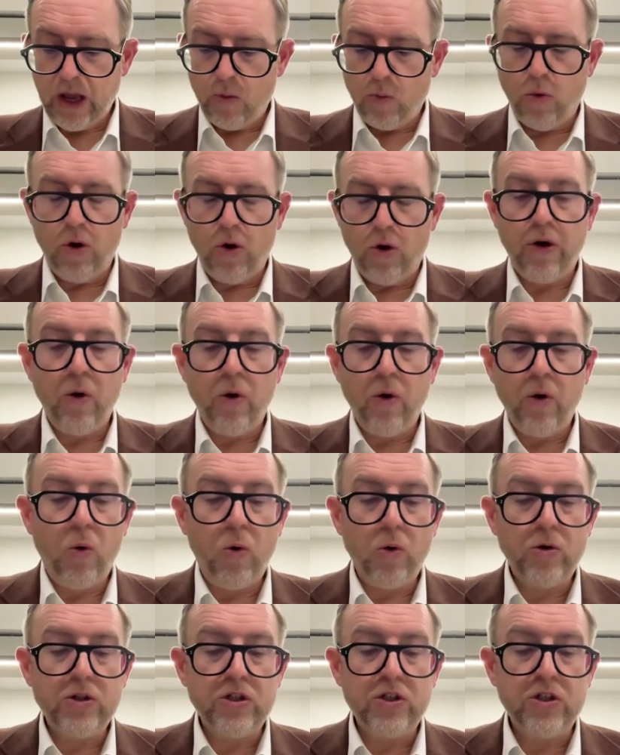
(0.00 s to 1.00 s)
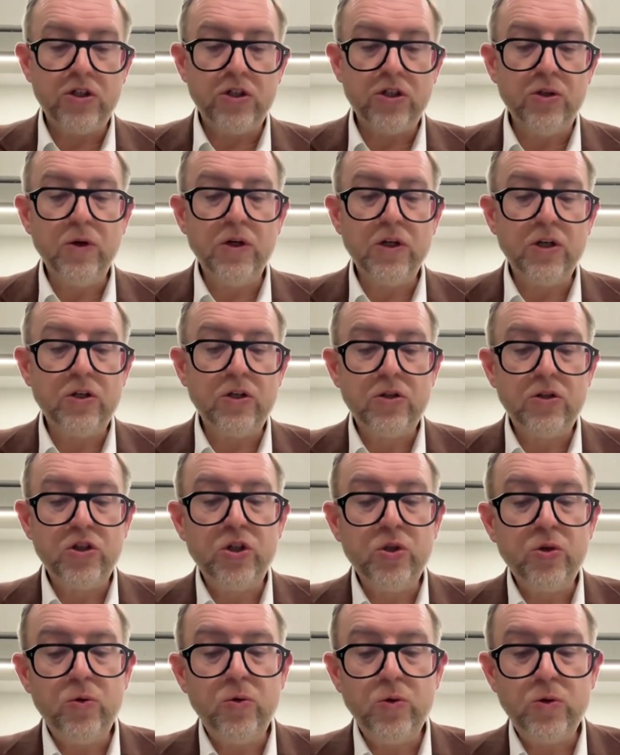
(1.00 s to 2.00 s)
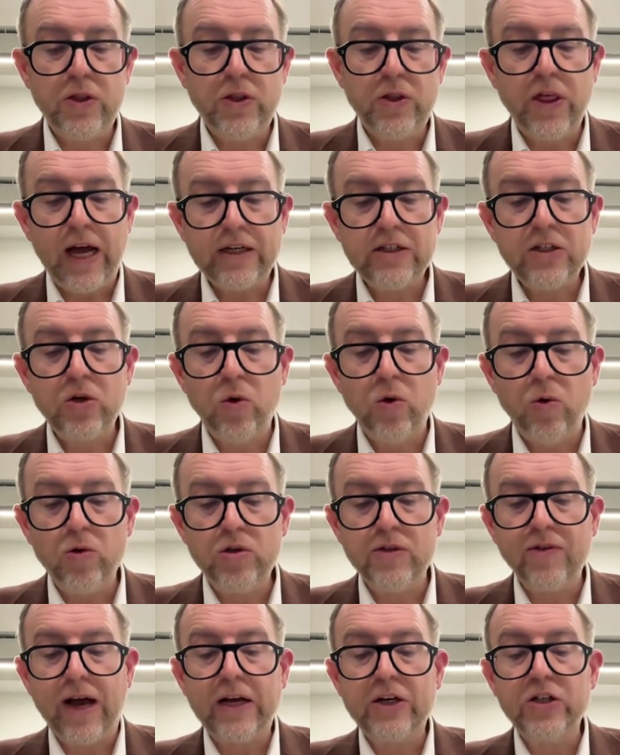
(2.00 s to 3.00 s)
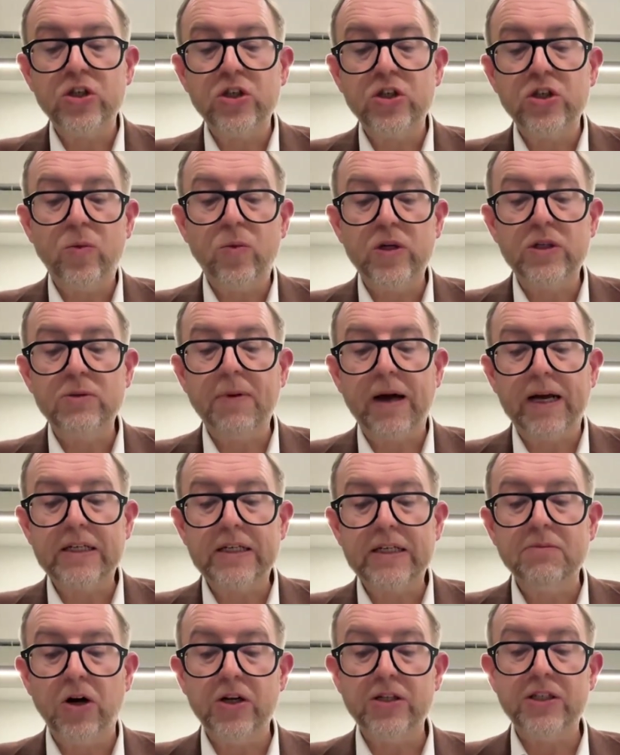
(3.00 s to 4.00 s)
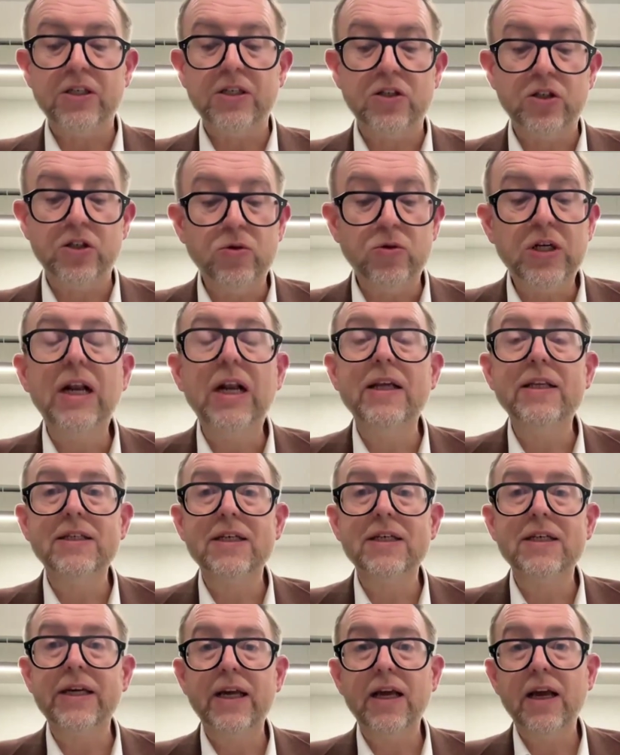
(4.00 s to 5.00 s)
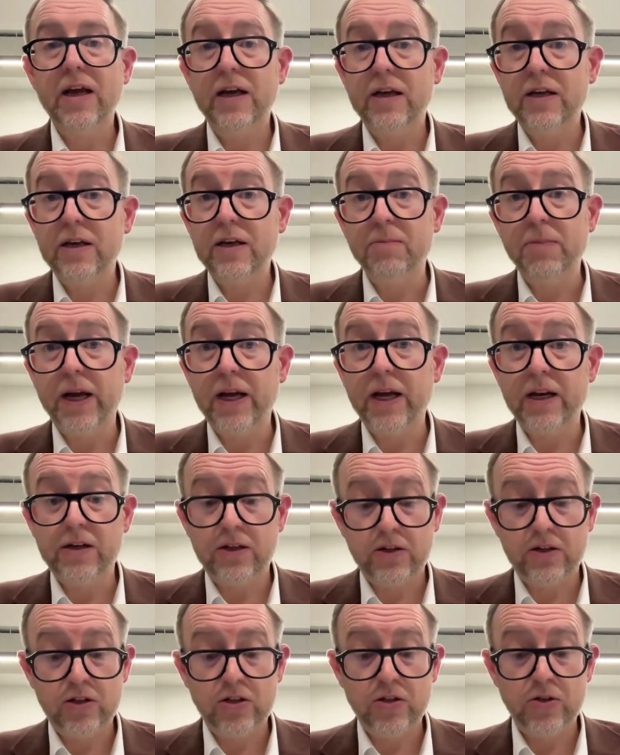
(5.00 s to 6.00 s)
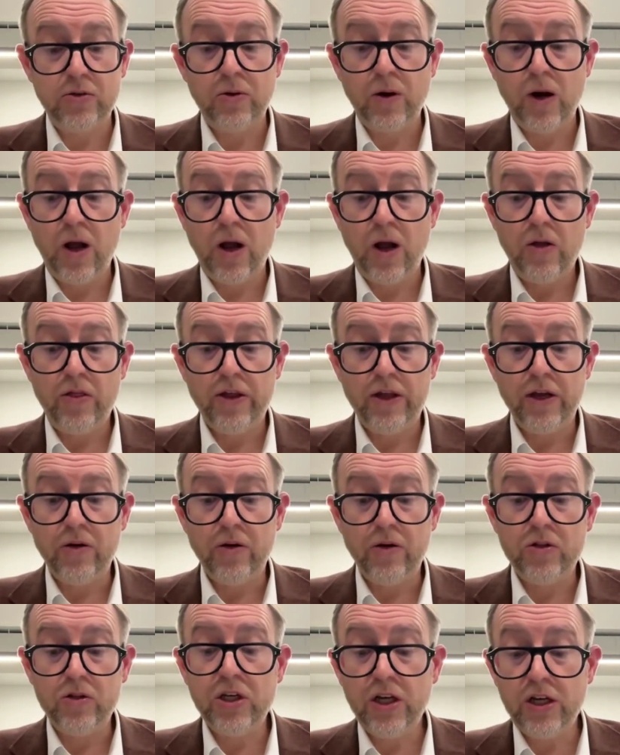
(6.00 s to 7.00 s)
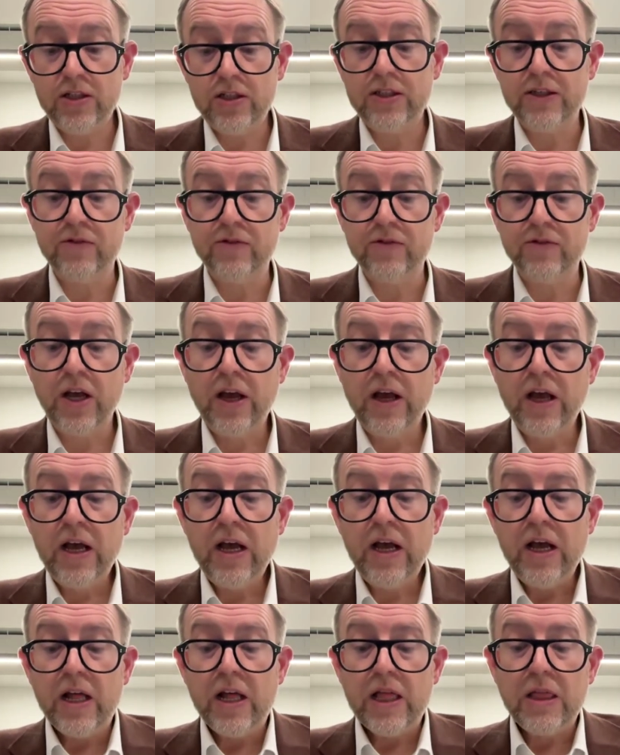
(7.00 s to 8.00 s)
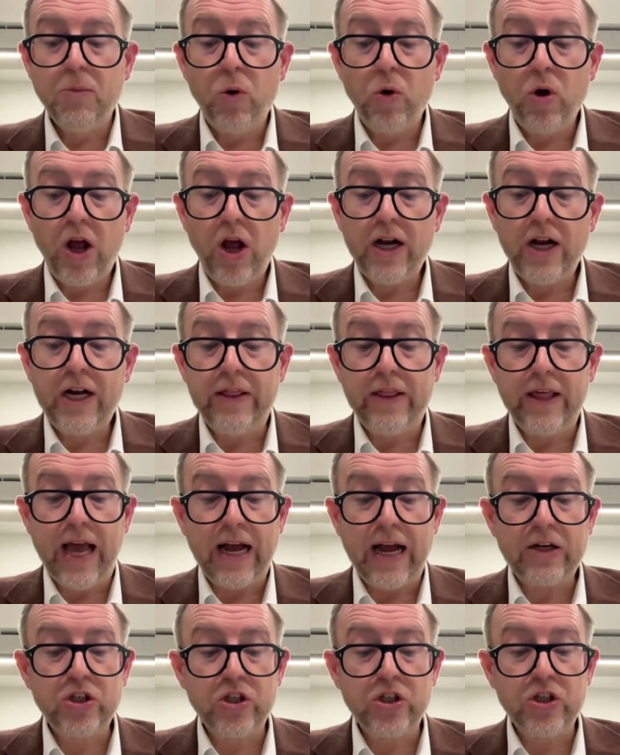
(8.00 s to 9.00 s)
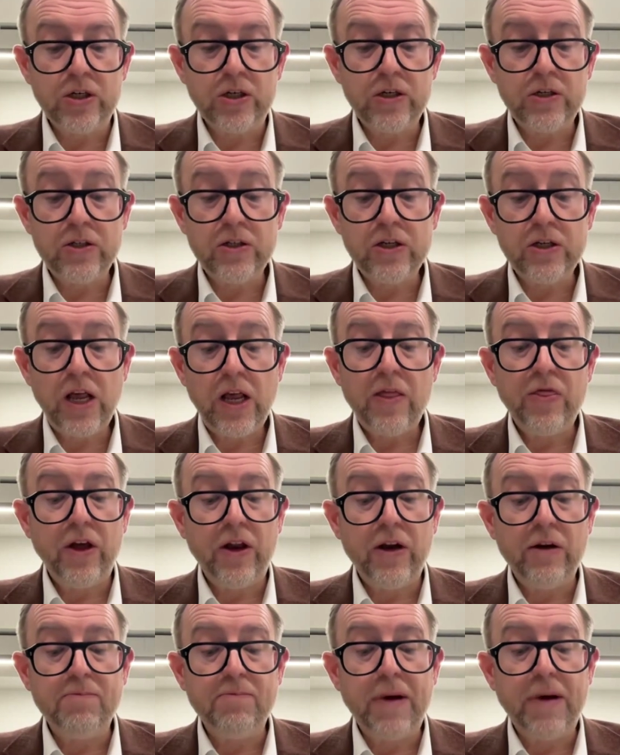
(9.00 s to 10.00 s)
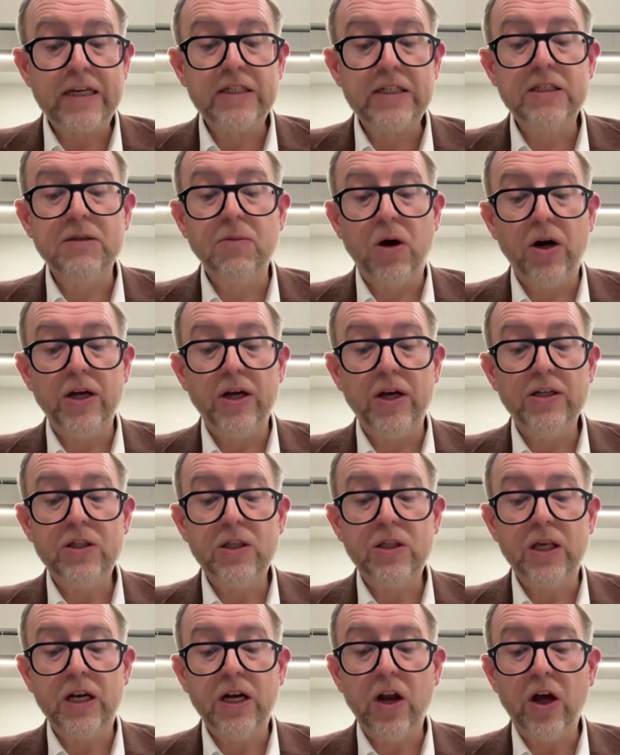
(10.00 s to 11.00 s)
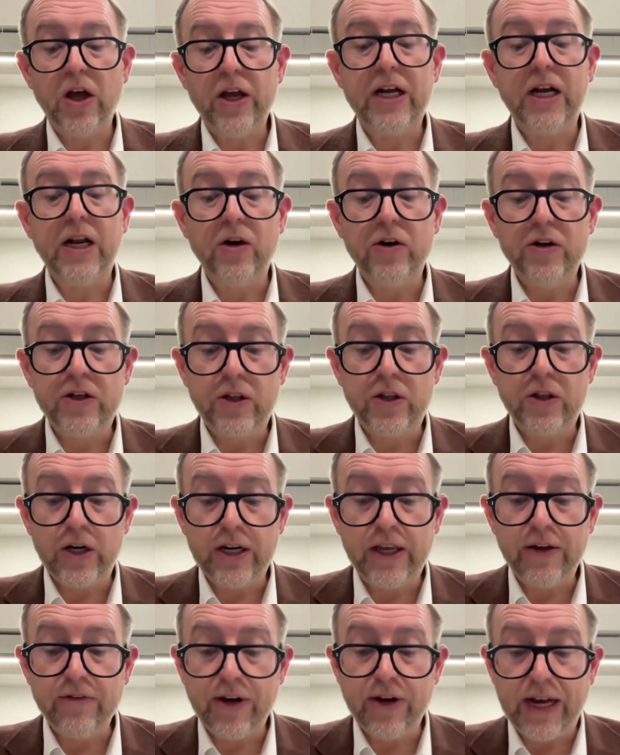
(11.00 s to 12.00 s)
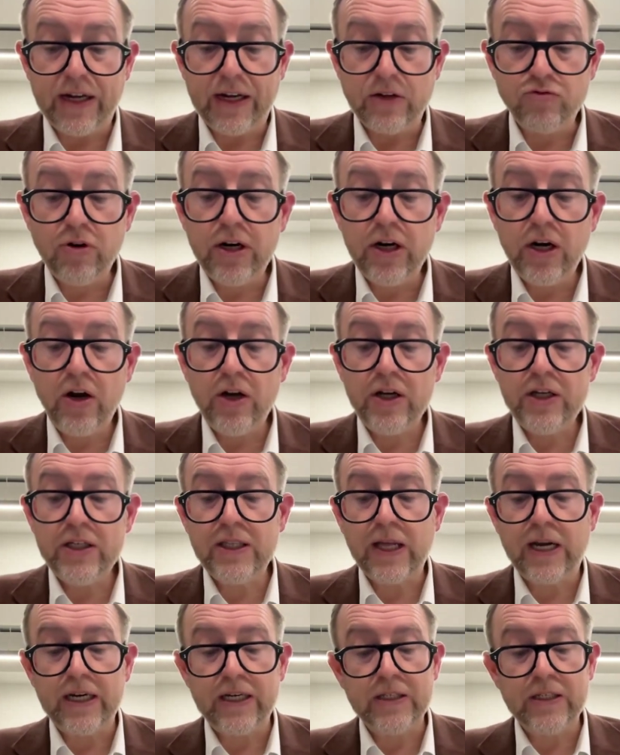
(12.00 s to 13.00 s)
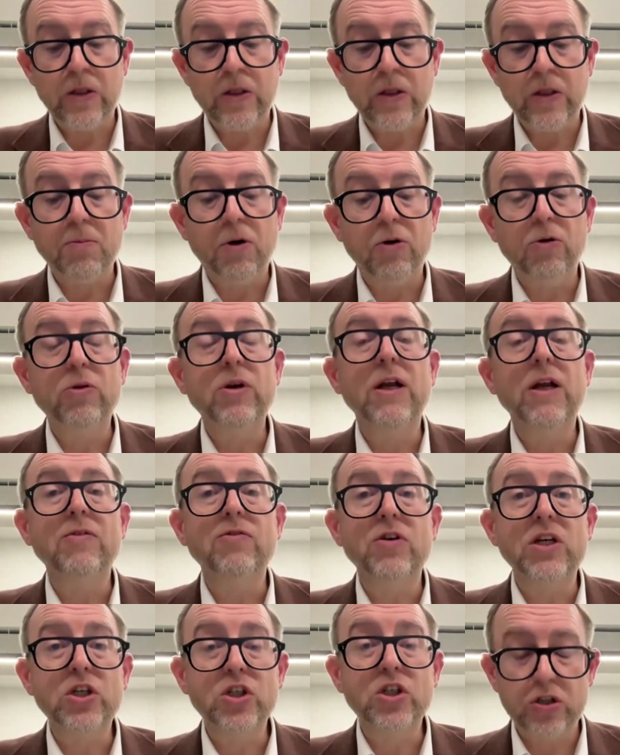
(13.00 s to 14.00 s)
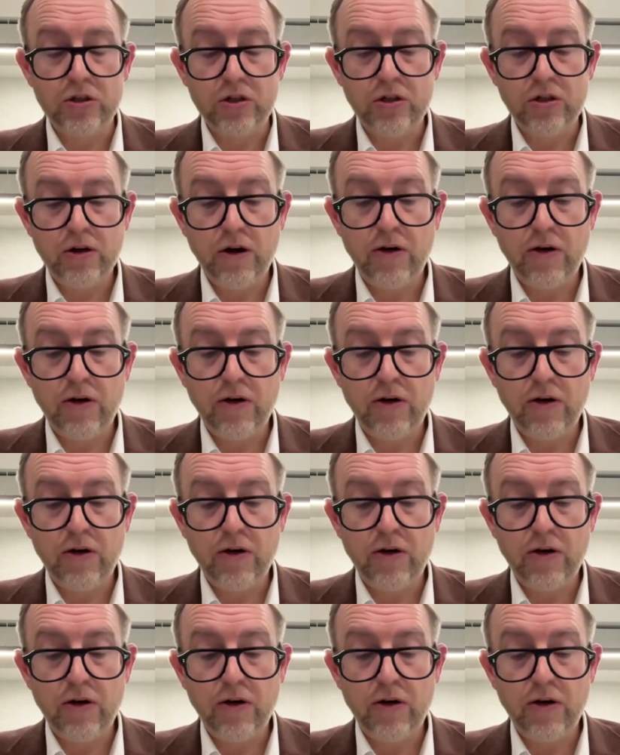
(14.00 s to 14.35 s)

One ought to choose that course of action which maximizes utility compared to the alternatives. The more likely the actions that maximize the likelihood that a given end is realized, that is, that the moral definition